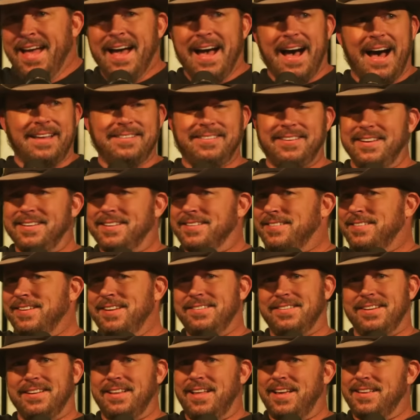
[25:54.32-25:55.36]
I said to
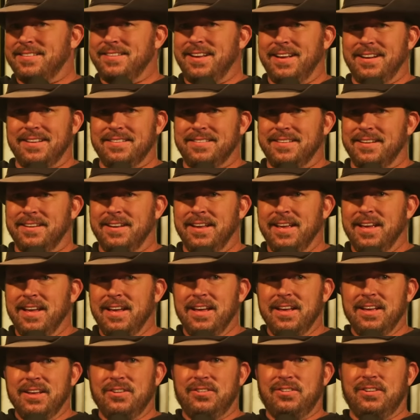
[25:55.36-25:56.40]
CJ last night, I said,
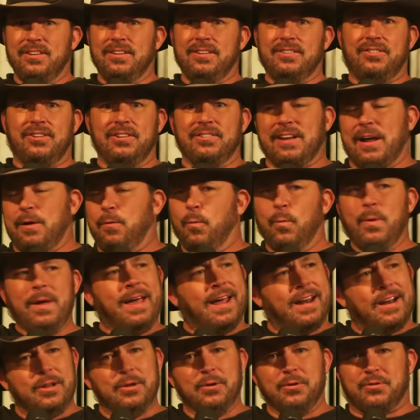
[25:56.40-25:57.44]
She's like, we got
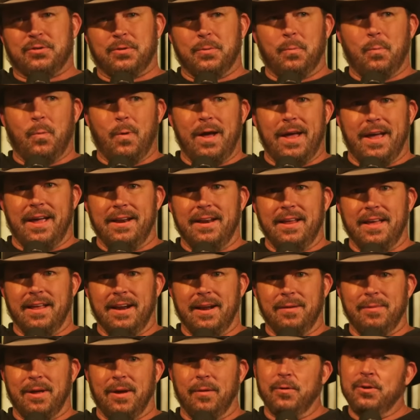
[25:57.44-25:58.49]
to lose some weight. And
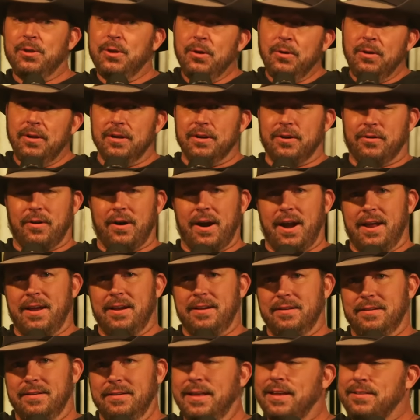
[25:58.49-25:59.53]
I'm like, well, you look great.
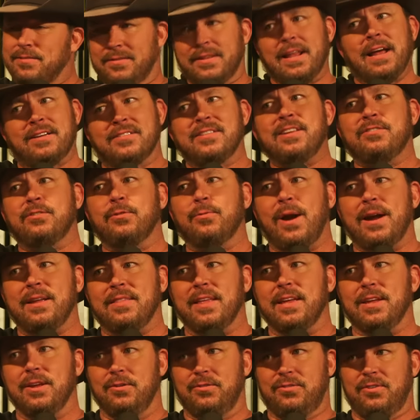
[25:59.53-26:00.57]
That's the right
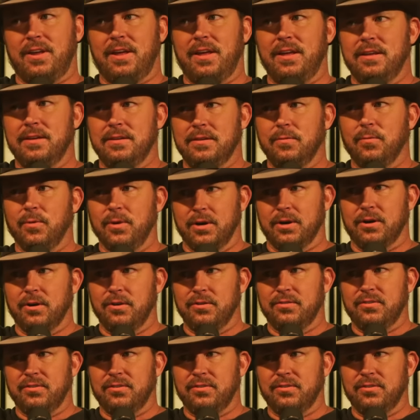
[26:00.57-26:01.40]
thing you say when a girl